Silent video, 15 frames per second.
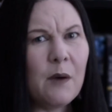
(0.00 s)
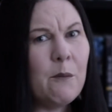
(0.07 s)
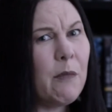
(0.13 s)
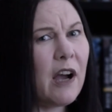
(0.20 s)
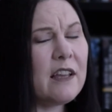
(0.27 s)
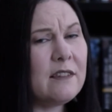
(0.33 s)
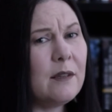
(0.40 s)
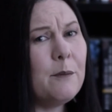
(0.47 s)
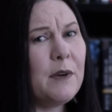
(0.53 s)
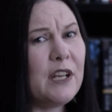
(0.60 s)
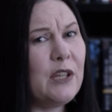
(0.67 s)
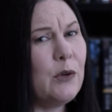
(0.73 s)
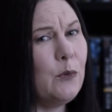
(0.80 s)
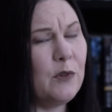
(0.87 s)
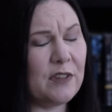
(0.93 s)
by
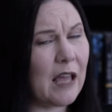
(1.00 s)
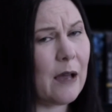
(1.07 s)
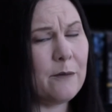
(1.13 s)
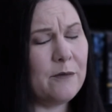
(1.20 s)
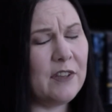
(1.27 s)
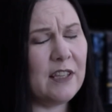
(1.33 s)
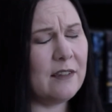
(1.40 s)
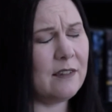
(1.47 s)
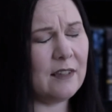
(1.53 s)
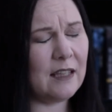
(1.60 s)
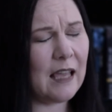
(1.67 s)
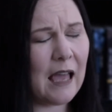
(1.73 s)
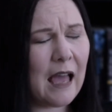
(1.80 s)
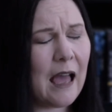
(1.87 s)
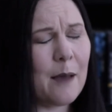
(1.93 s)
somebody who was
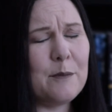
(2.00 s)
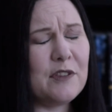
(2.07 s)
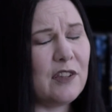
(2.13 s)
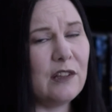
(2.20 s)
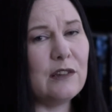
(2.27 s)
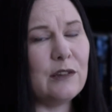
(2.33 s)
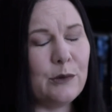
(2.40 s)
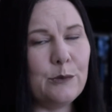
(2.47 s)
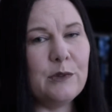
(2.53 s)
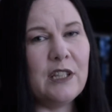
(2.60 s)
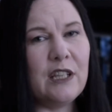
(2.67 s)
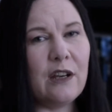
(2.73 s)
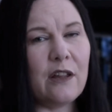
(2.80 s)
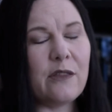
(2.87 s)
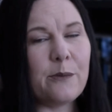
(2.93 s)
obviously
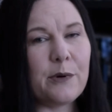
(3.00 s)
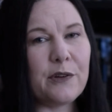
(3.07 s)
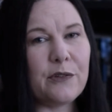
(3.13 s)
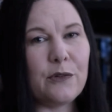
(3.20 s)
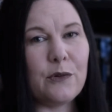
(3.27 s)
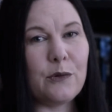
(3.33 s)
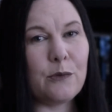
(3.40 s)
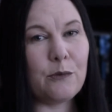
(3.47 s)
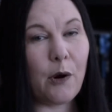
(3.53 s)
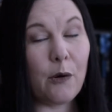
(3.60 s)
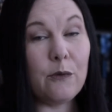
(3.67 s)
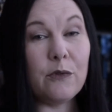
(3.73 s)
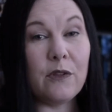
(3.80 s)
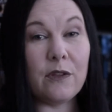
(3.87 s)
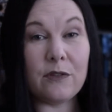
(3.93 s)
absolutely not the person who
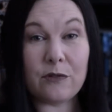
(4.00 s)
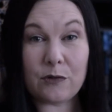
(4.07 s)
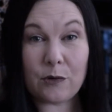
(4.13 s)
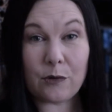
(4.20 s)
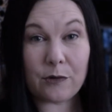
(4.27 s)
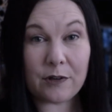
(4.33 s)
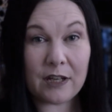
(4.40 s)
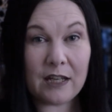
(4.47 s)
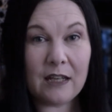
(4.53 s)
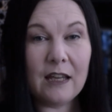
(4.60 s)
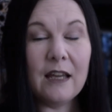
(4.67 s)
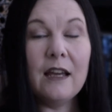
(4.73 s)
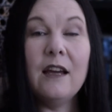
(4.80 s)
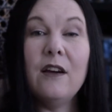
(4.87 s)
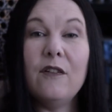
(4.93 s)
wrote the story
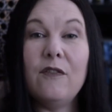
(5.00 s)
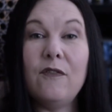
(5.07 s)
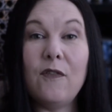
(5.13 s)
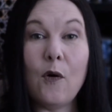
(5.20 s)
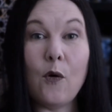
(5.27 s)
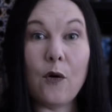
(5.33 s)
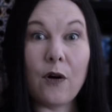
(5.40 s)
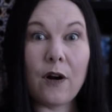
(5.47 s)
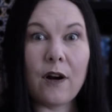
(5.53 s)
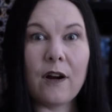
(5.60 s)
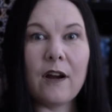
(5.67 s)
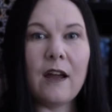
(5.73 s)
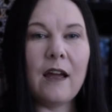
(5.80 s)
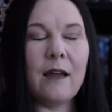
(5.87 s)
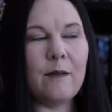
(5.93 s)

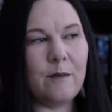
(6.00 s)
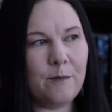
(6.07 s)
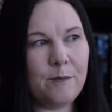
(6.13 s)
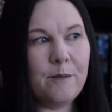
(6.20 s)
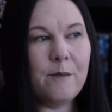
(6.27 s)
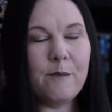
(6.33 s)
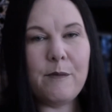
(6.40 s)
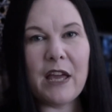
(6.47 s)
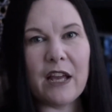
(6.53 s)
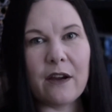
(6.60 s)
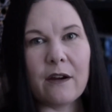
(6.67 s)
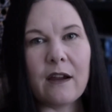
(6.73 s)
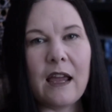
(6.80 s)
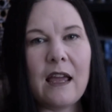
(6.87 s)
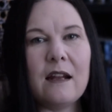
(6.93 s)
for a
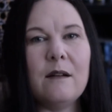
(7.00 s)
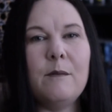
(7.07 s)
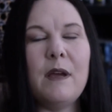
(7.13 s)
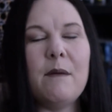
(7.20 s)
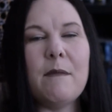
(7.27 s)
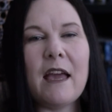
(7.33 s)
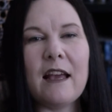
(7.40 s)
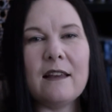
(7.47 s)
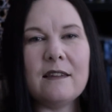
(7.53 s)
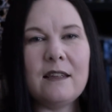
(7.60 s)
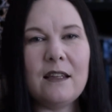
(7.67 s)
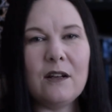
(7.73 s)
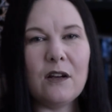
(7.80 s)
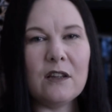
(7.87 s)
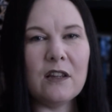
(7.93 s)
bigger anime
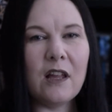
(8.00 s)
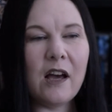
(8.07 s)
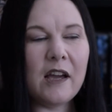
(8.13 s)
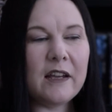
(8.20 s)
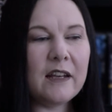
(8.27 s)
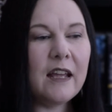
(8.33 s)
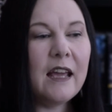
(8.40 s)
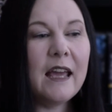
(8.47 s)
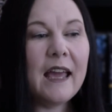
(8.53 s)
magazine online,